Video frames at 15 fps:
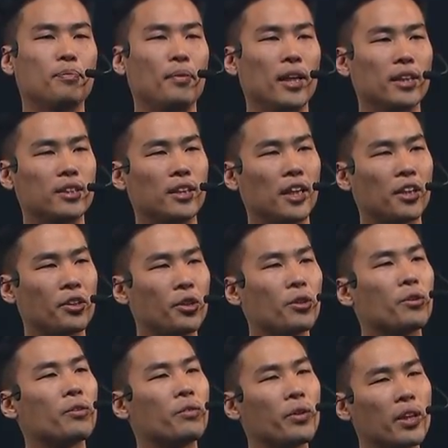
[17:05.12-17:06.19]
space, that
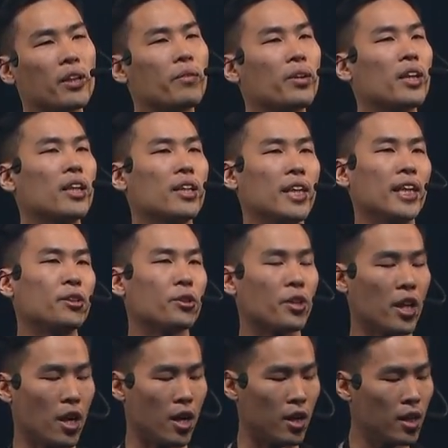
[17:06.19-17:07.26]
you really, really need to
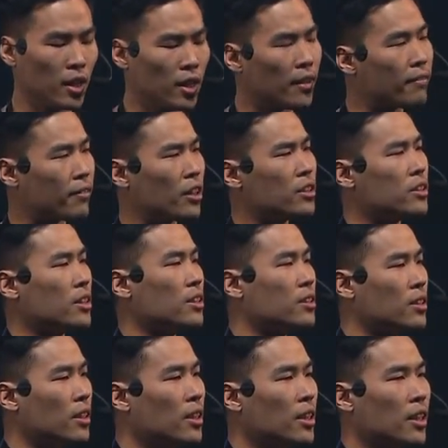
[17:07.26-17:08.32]
care. First
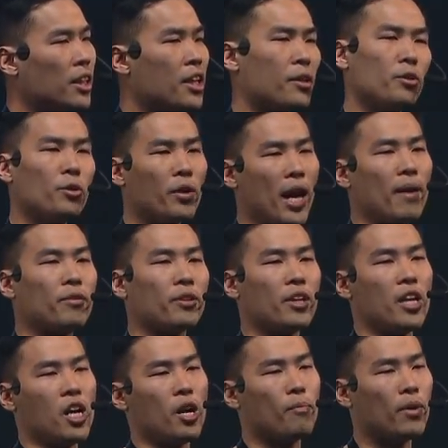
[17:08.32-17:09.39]
is you have to
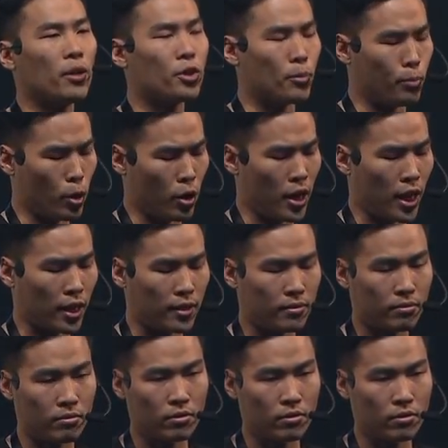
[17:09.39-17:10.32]
care about your product.